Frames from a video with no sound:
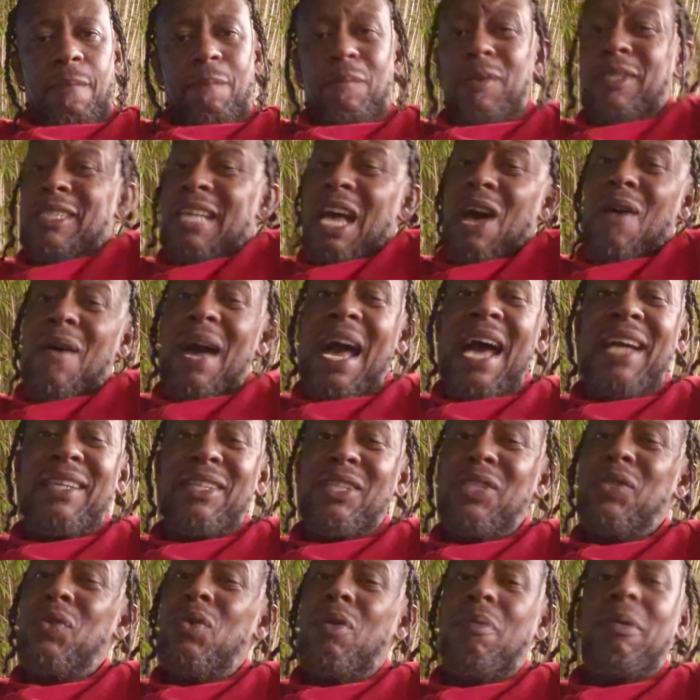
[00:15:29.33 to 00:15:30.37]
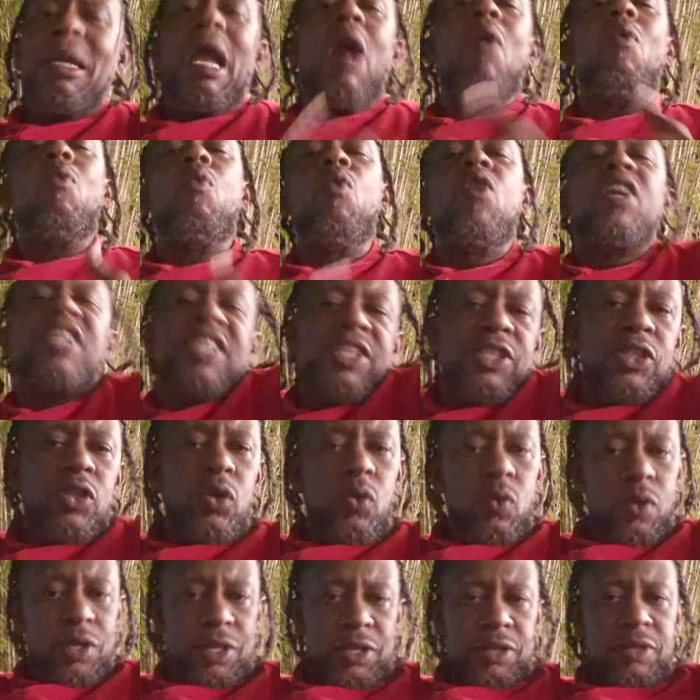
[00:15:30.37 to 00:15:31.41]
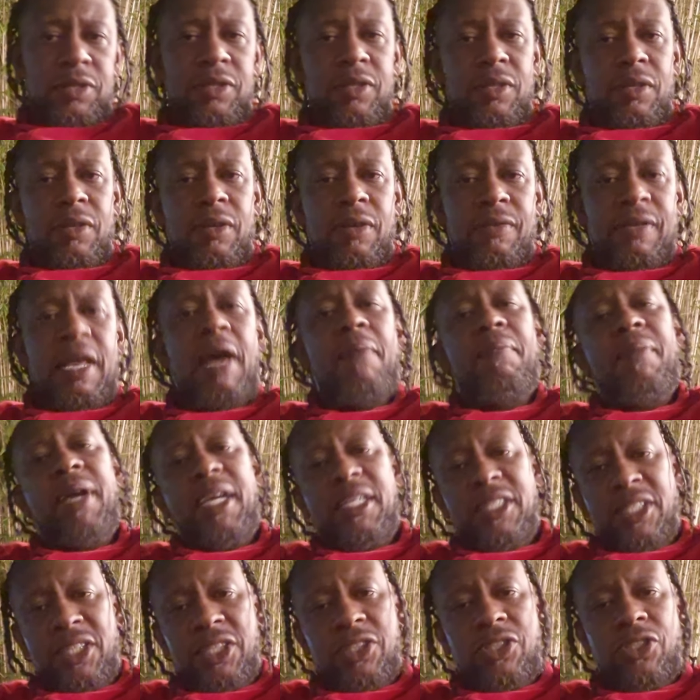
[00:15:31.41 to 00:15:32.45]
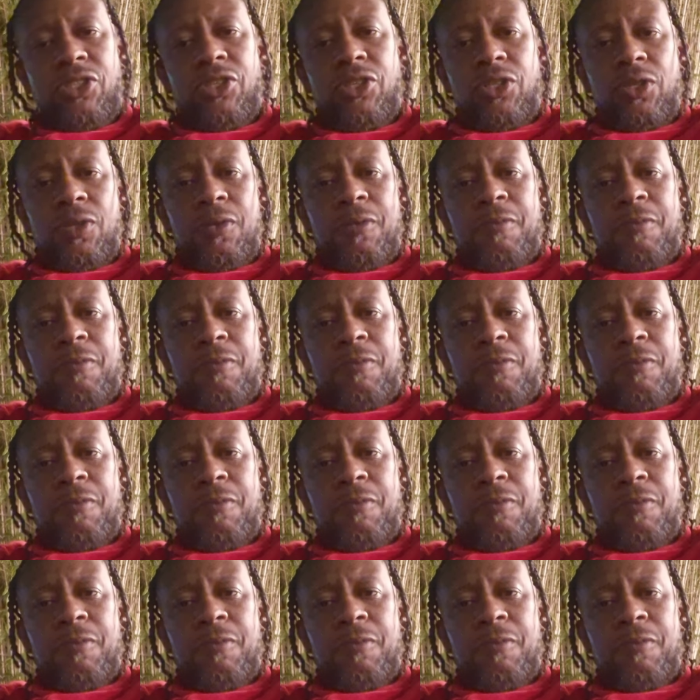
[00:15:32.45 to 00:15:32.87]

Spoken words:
Because I don't have to do it, but I want to do it. If that makes sense to you.